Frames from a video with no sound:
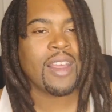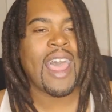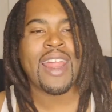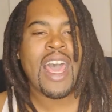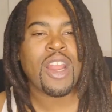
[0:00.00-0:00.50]

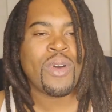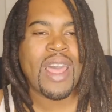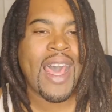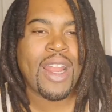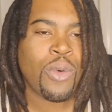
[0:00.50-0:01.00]

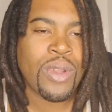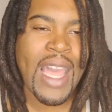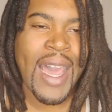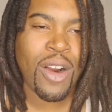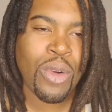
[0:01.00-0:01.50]

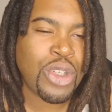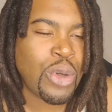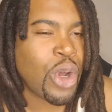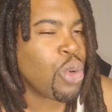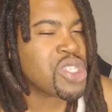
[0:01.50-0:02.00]
I don't do
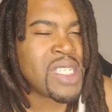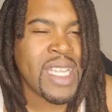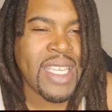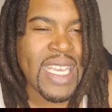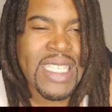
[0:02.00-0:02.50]
no
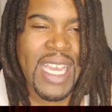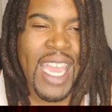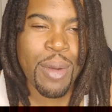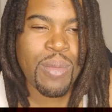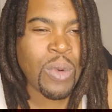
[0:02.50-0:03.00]
sneaky
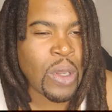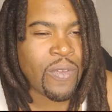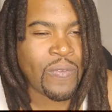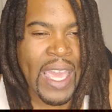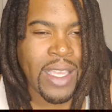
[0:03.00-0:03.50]
type
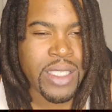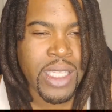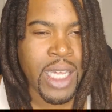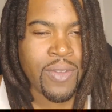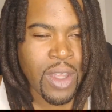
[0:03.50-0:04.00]
fake
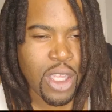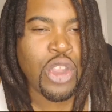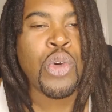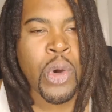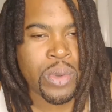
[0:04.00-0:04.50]
stuff.
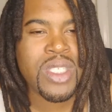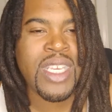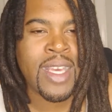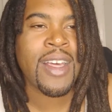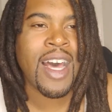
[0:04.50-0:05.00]
You gonna
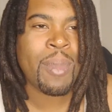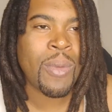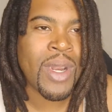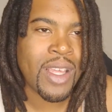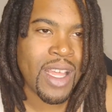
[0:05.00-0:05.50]
see it coming
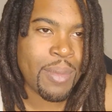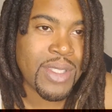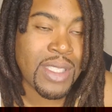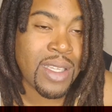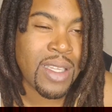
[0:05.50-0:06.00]
when it comes
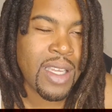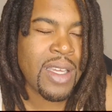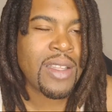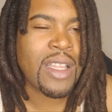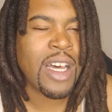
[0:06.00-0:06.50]
to
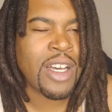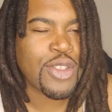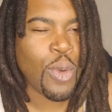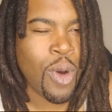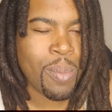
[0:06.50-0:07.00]
a
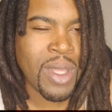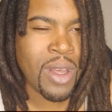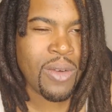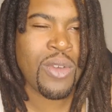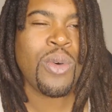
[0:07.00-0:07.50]

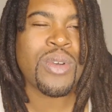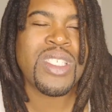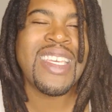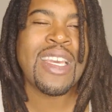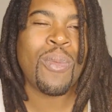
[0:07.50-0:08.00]
Scorpio. You gonna
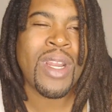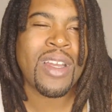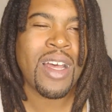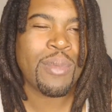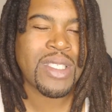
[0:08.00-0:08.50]
see it when it
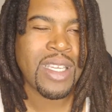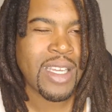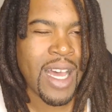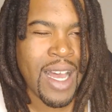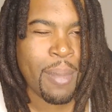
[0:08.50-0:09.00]
comes to
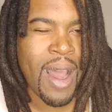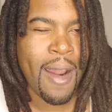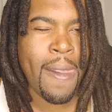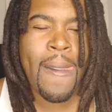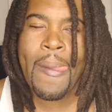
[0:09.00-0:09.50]
God
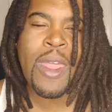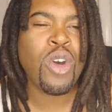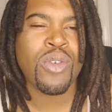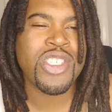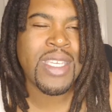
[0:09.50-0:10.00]
by. You
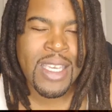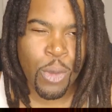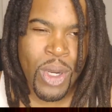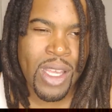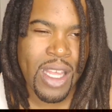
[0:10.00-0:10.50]
gonna see it
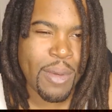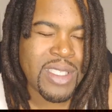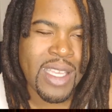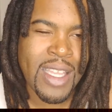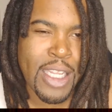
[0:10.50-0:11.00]
when it comes
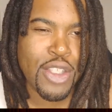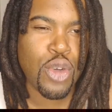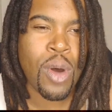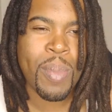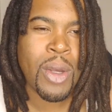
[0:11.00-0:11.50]
to any
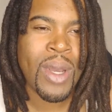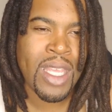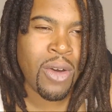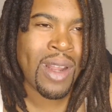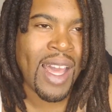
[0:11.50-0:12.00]
Scorpio in
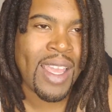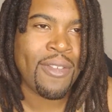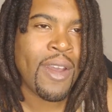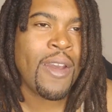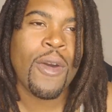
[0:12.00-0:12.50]
your life.
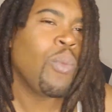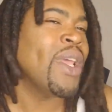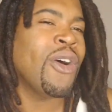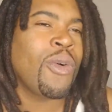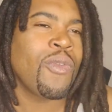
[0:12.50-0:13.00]
We
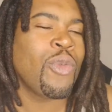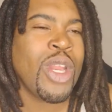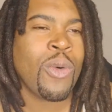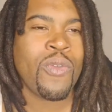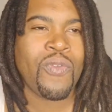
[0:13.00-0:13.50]

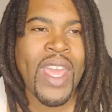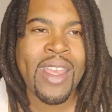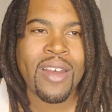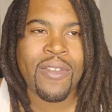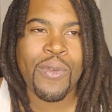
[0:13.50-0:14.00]
don't
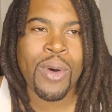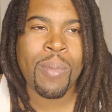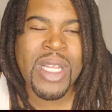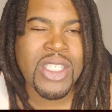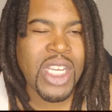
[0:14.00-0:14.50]
fake for
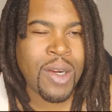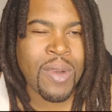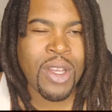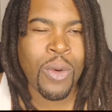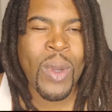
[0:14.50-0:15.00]

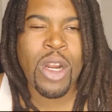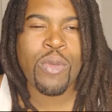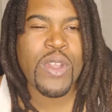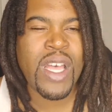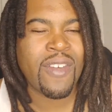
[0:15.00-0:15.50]
material. We
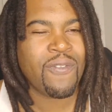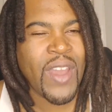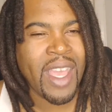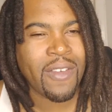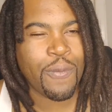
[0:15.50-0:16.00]
don't
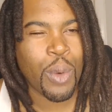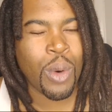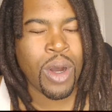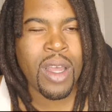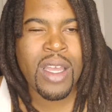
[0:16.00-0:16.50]
fake
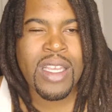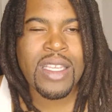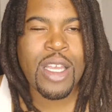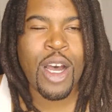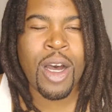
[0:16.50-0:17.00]
for
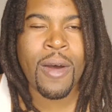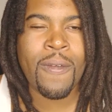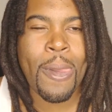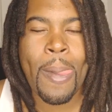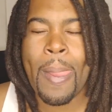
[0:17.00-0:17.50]
uh,
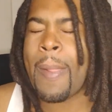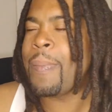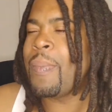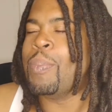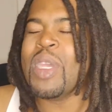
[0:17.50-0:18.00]

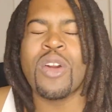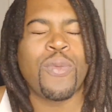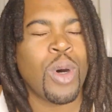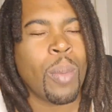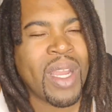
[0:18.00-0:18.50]

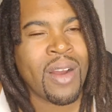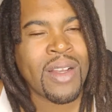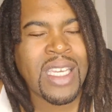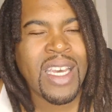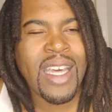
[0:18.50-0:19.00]
beautiful
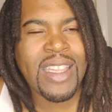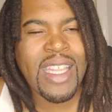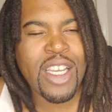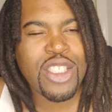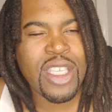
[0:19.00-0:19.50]
appearance.
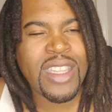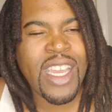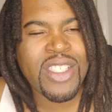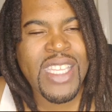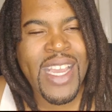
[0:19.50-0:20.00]
There's
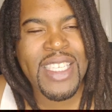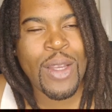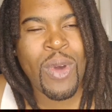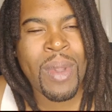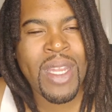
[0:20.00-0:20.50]
sexy
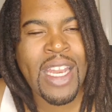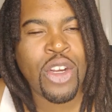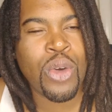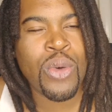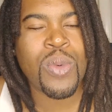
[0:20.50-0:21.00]
women that
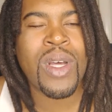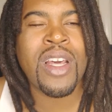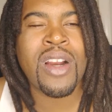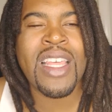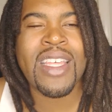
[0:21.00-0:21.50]
dudes will
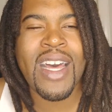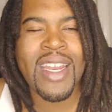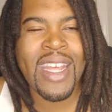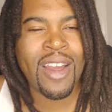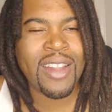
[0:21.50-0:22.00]
literally cut
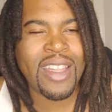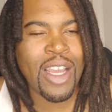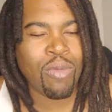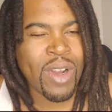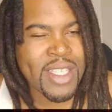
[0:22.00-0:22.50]
their
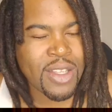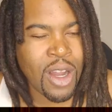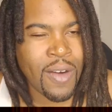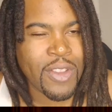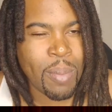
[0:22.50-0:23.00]
wrist
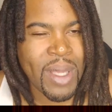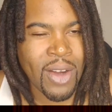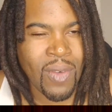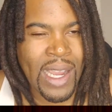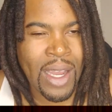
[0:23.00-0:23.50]
off to be
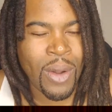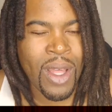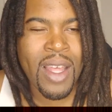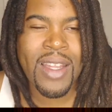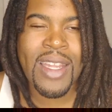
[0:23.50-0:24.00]
around
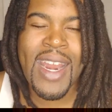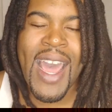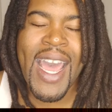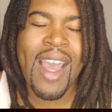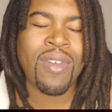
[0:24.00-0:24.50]
that I
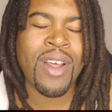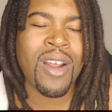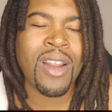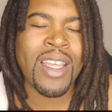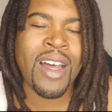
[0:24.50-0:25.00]
have
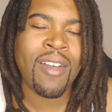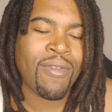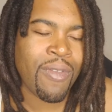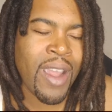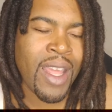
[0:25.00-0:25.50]
literally
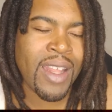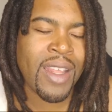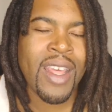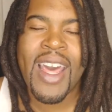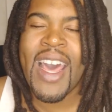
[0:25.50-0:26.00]
unfriended.
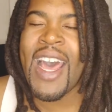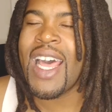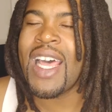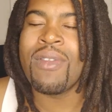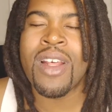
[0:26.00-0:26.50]
I
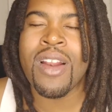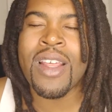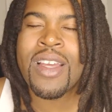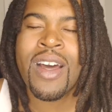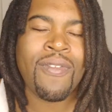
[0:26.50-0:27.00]
have
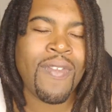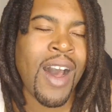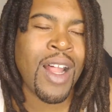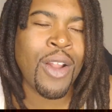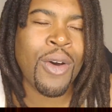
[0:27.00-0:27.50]
literally
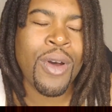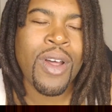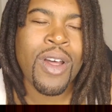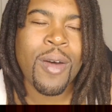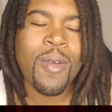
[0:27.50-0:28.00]
unfollowed
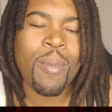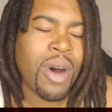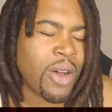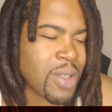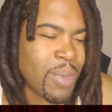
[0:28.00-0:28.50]

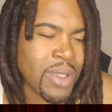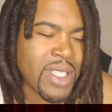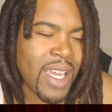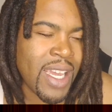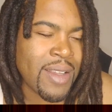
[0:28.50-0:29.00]
multiple
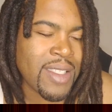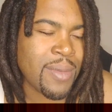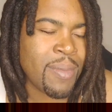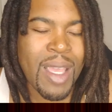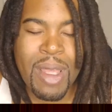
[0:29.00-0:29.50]
times,
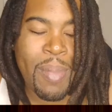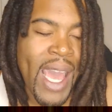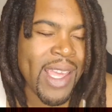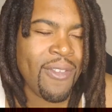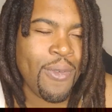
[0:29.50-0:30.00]
maybe
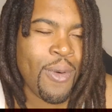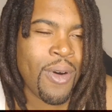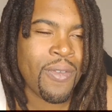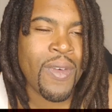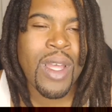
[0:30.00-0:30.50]
back and
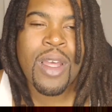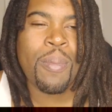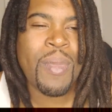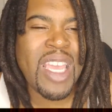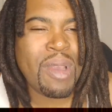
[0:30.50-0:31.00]
forth.
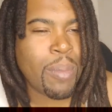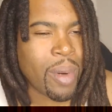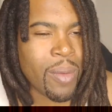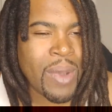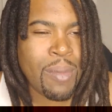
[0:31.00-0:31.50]
Maybe
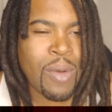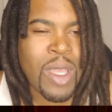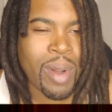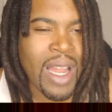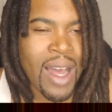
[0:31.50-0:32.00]
we
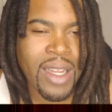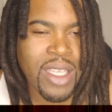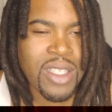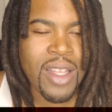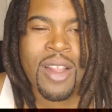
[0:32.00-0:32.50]
blocked
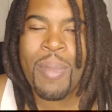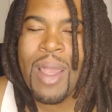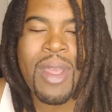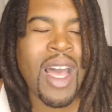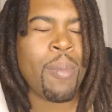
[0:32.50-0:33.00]
each other.
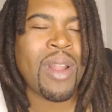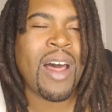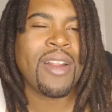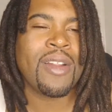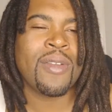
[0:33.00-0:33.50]
Maybe I
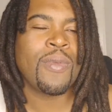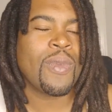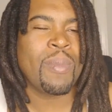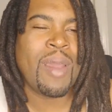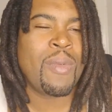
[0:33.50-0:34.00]
blocked.
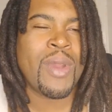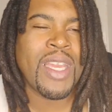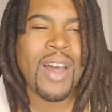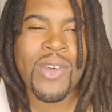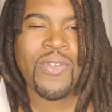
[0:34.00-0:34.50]
Maybe we
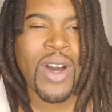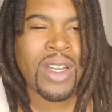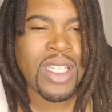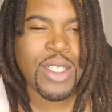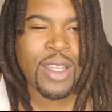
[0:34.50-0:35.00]
never follow
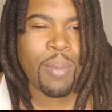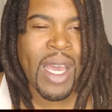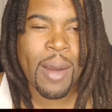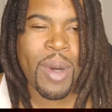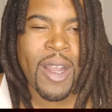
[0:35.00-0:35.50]
each other
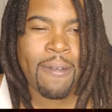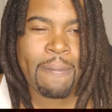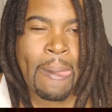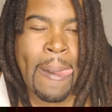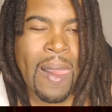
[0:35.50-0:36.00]
back. But
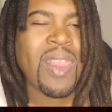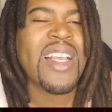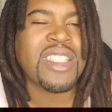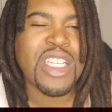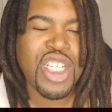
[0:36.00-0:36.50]

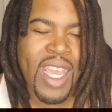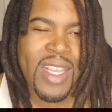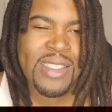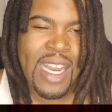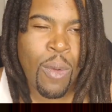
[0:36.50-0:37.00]
that's the
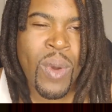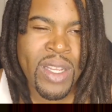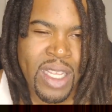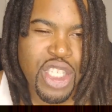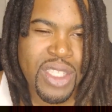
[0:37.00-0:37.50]
chance that I'm willing
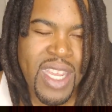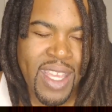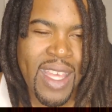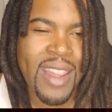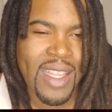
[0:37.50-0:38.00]
to
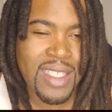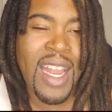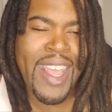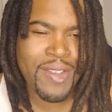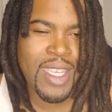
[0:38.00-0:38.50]
take in this
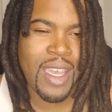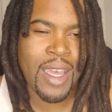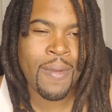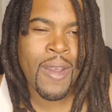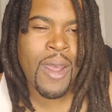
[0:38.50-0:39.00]
lifetime.